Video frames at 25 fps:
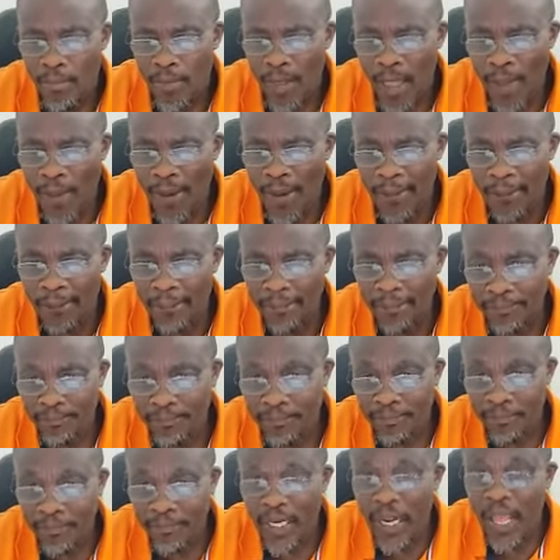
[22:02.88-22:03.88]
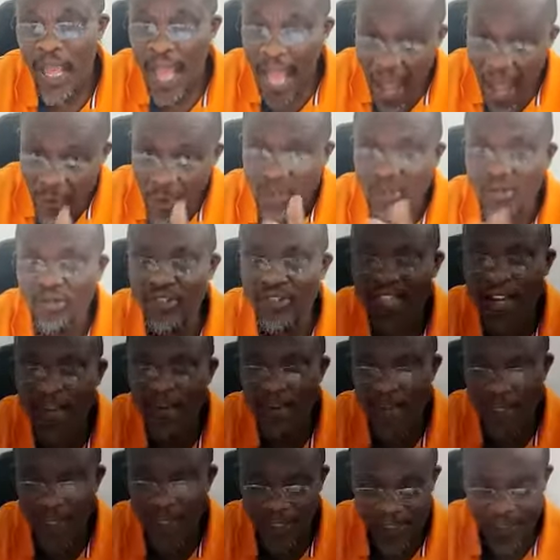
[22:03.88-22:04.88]
Amen. I want to tell
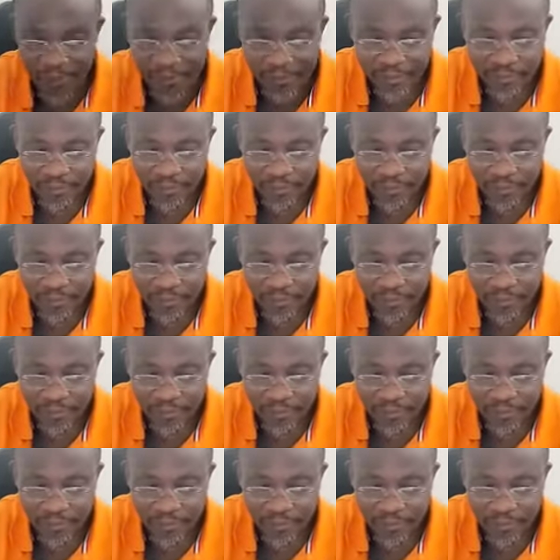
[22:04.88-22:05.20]
you this.